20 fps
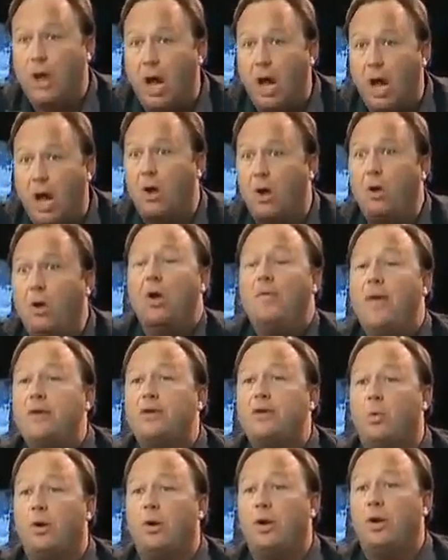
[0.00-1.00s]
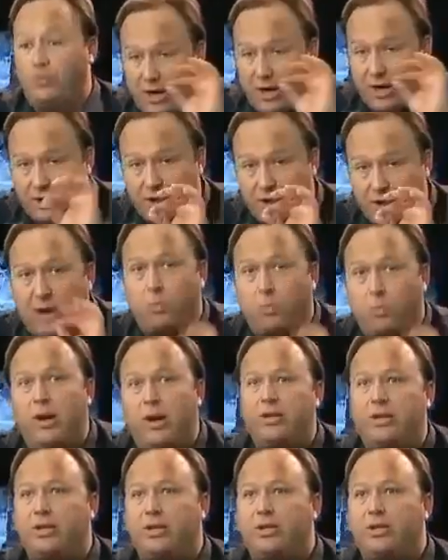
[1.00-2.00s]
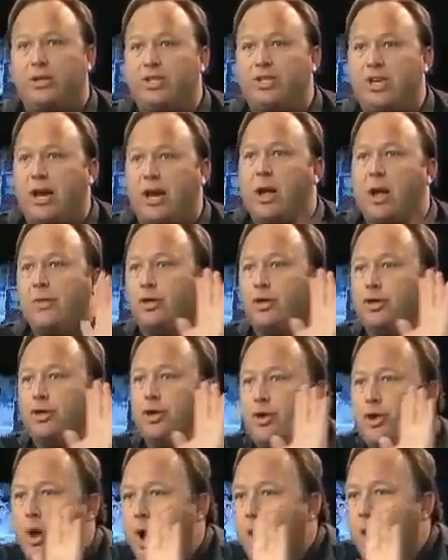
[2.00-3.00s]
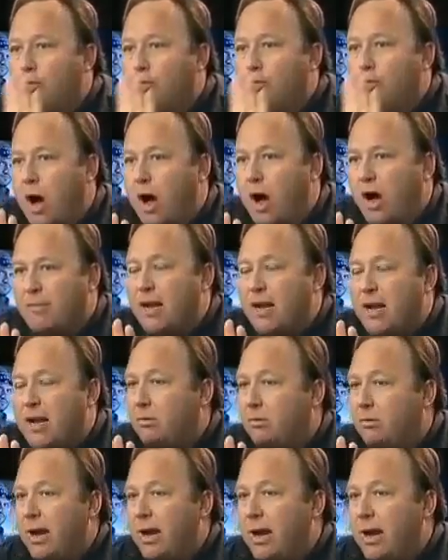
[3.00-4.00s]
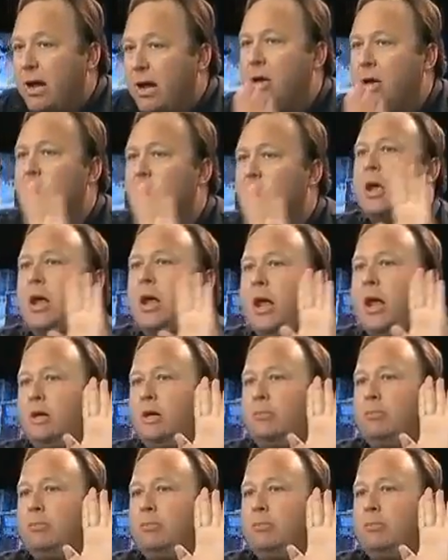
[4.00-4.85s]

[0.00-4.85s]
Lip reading: So they just want to treat us like we're idiots and say, there's no talk about hitting Iran.